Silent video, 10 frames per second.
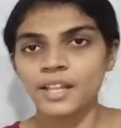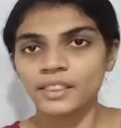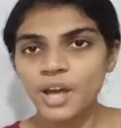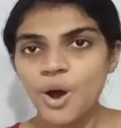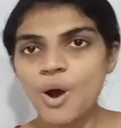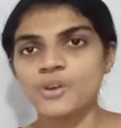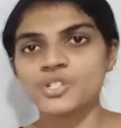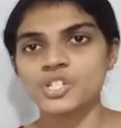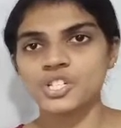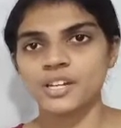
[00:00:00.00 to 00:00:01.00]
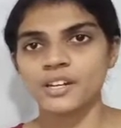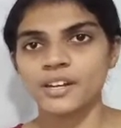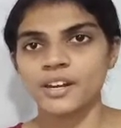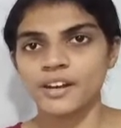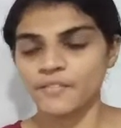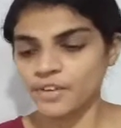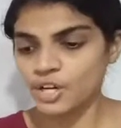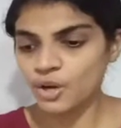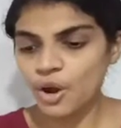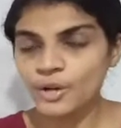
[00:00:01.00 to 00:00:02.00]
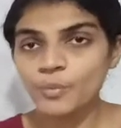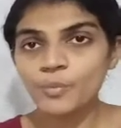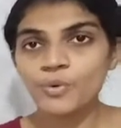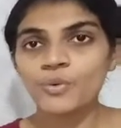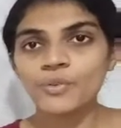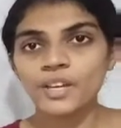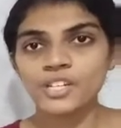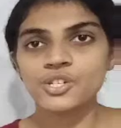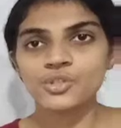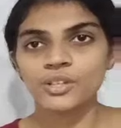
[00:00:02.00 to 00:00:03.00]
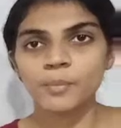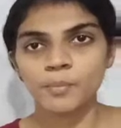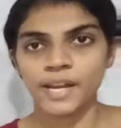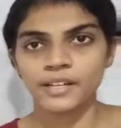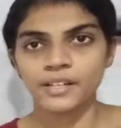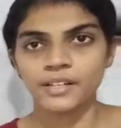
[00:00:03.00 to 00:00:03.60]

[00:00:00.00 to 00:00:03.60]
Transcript: The oxygen will not move into the blood.